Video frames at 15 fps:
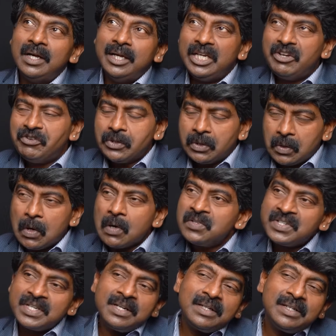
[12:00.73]
If you're
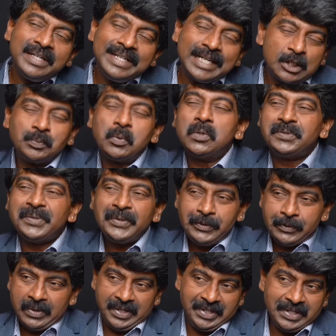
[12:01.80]
constantly exposing
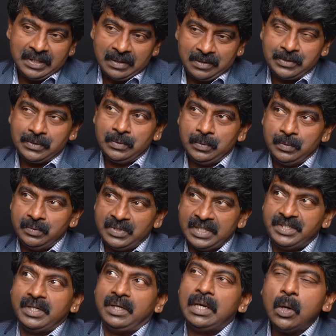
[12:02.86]
your ears to
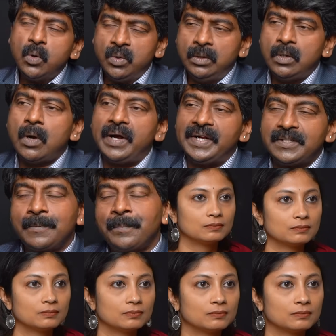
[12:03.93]
such a loud noise,
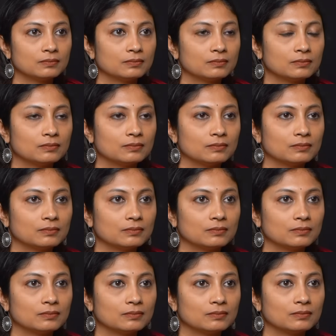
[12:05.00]
obviously
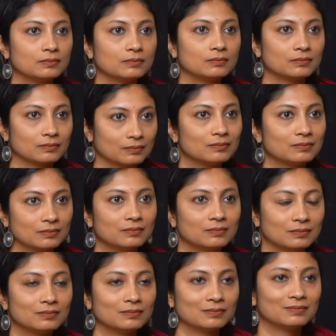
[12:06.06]
you have to
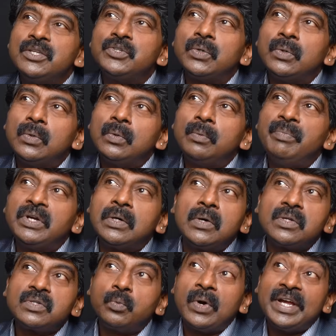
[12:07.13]
suffer. So,
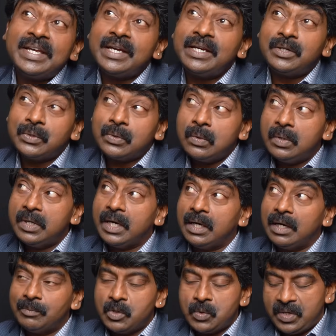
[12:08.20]
because why I told
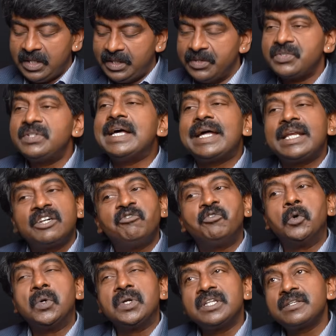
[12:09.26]
about this direct
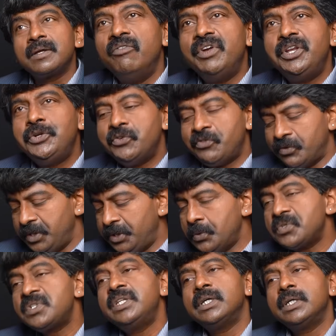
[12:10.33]
phone is, when you
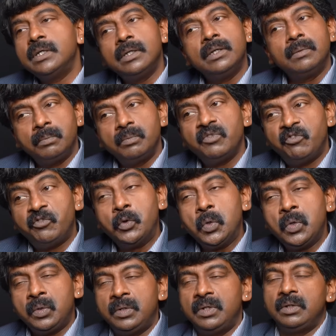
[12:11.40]
use the
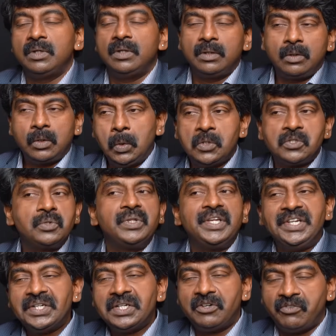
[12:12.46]
phone close to the
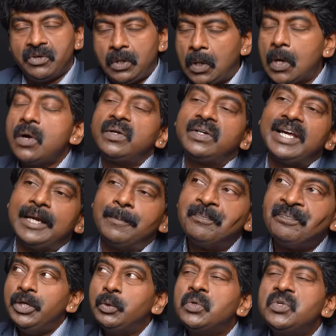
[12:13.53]
ear for a long time,
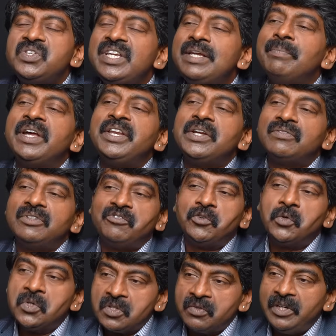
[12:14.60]
you could see many of the
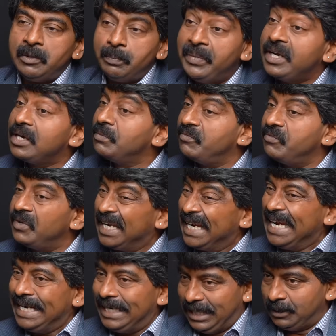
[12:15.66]
phones will become
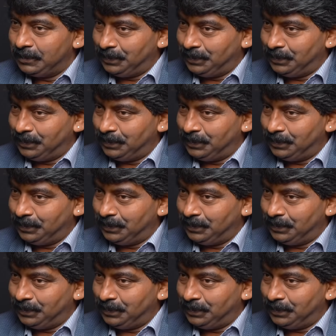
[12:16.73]
heat.